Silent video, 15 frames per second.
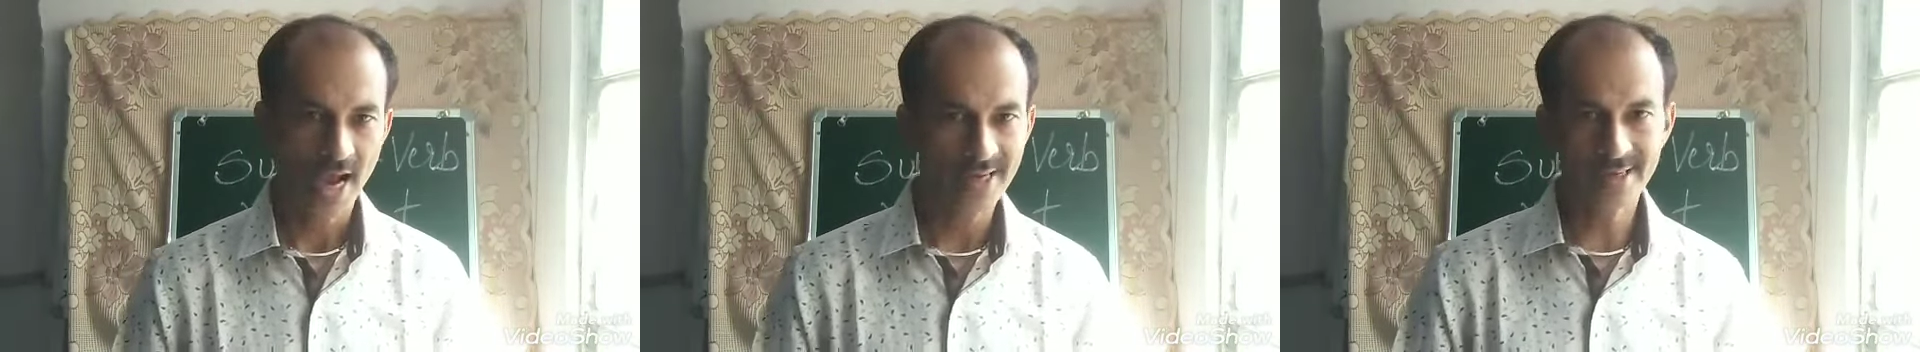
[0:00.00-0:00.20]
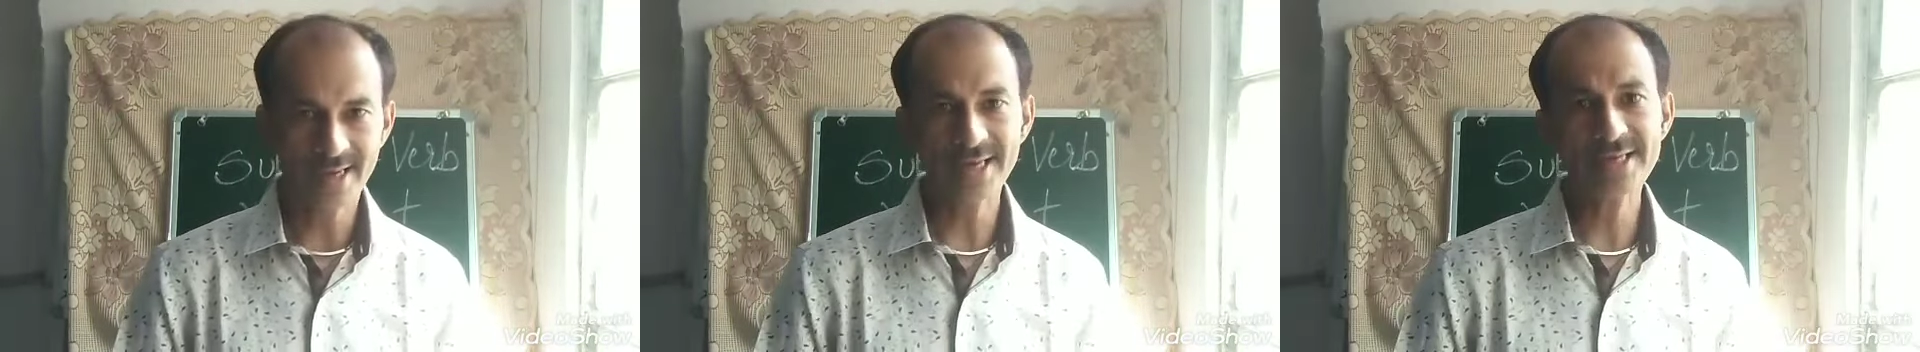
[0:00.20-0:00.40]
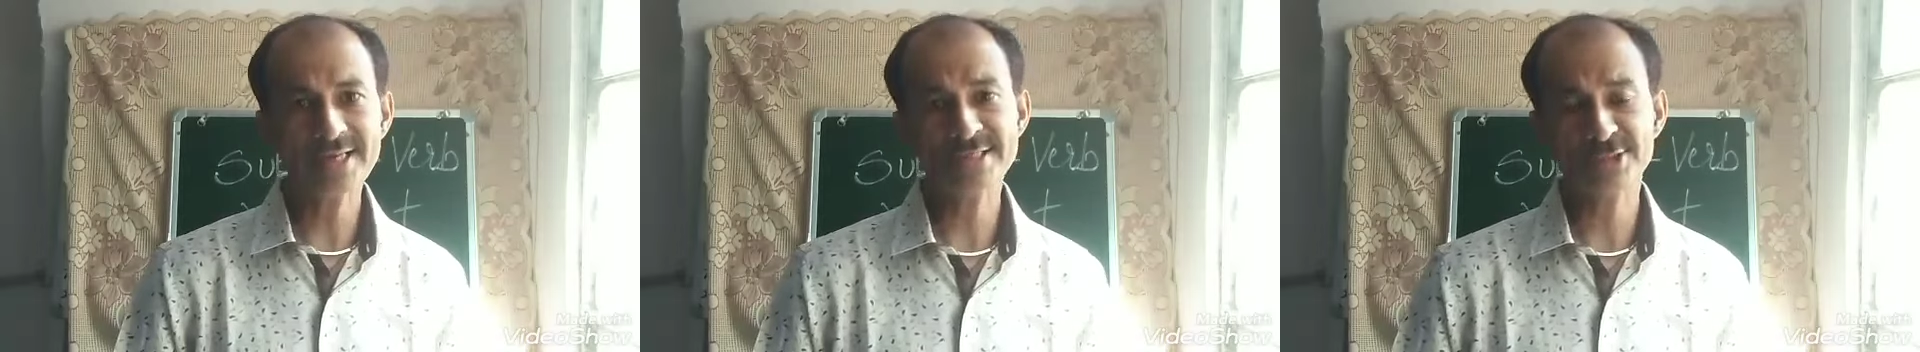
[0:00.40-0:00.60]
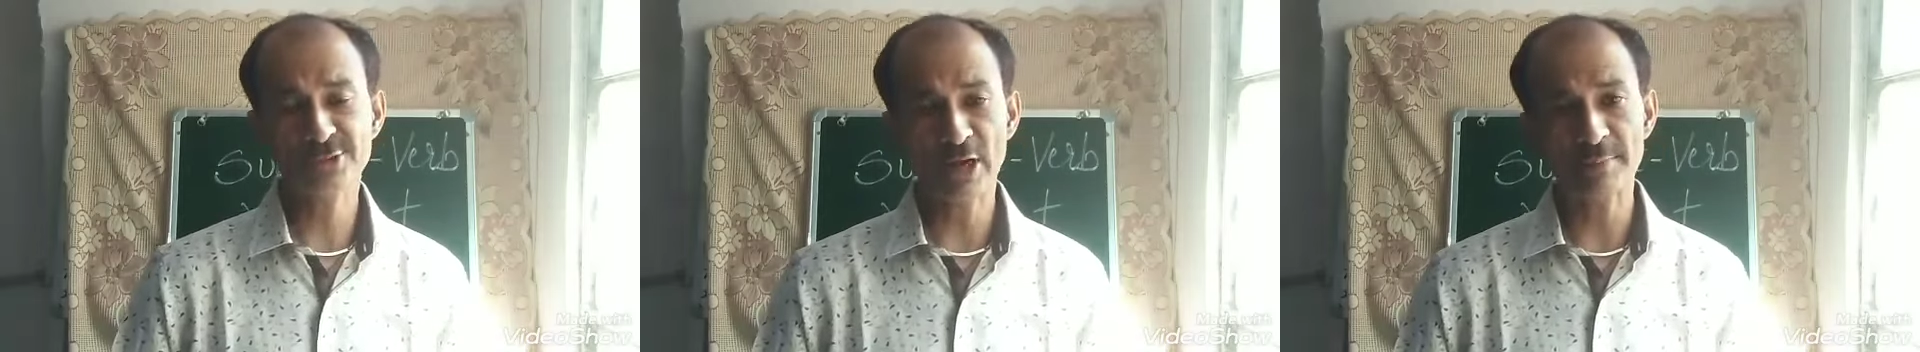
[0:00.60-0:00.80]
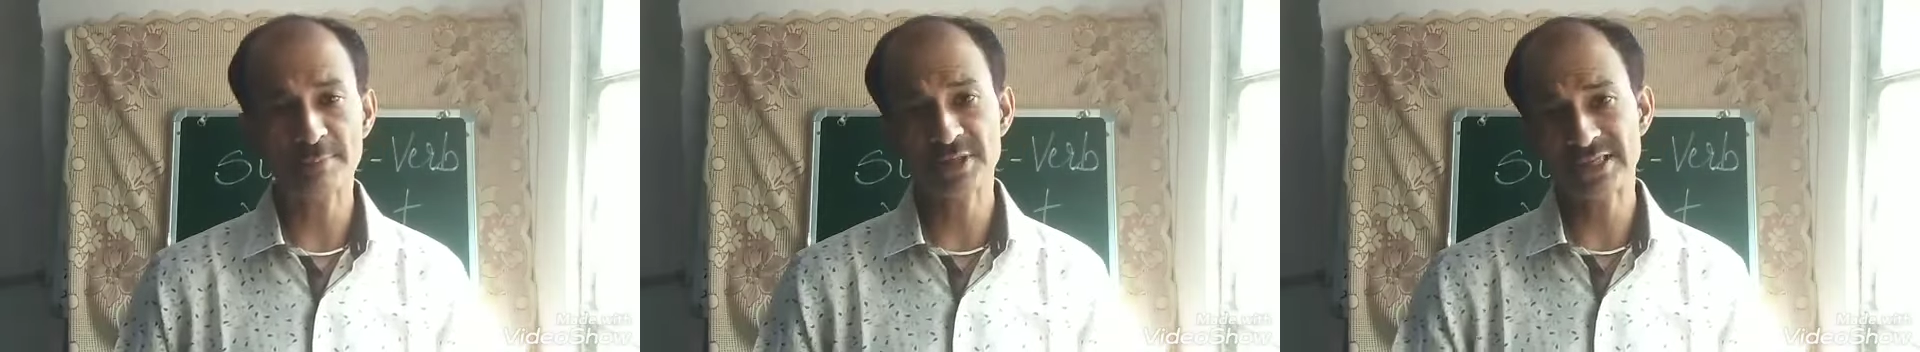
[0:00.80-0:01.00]
And I
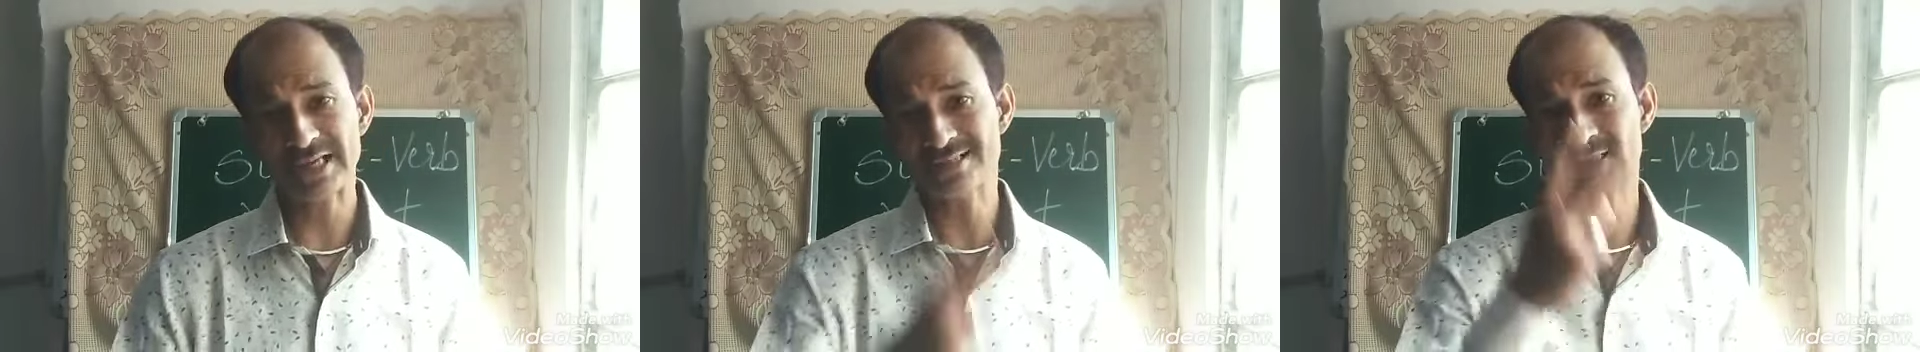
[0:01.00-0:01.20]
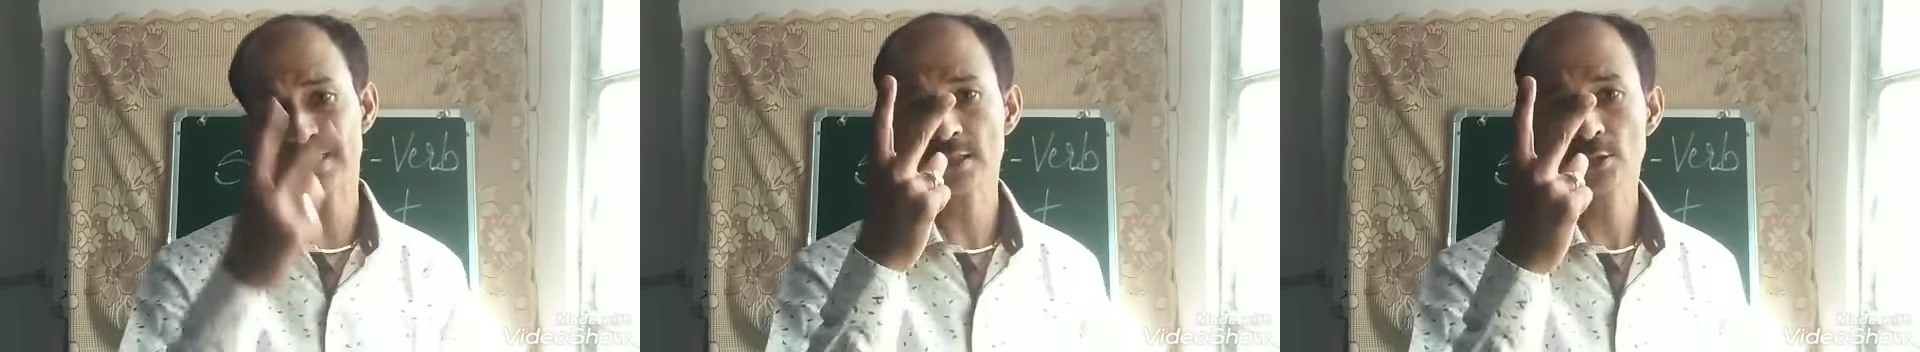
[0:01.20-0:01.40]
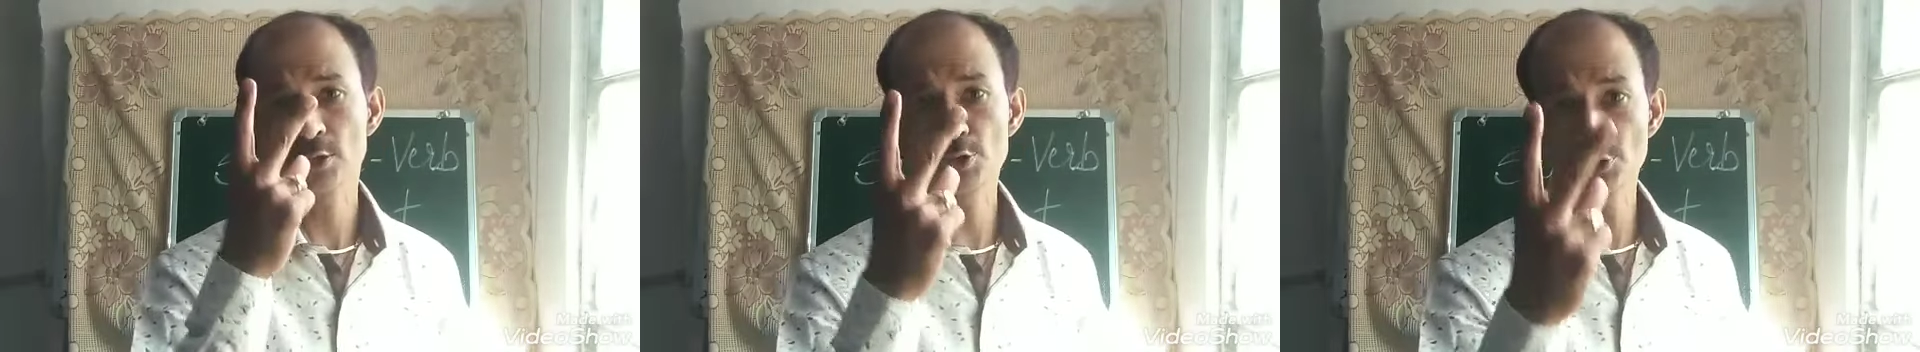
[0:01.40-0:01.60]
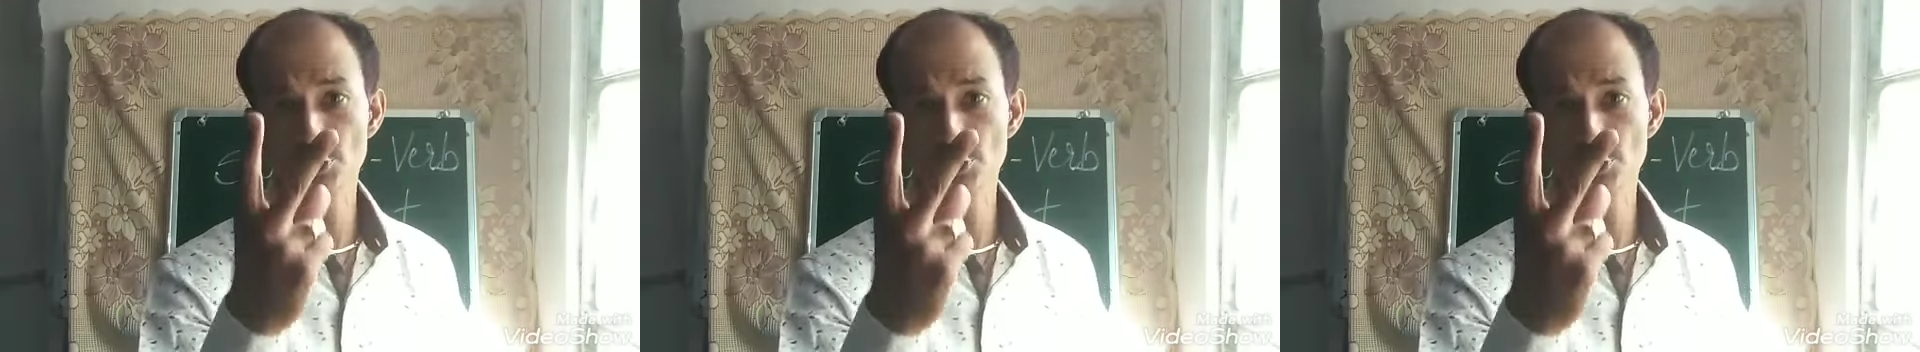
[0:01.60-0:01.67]
described it as a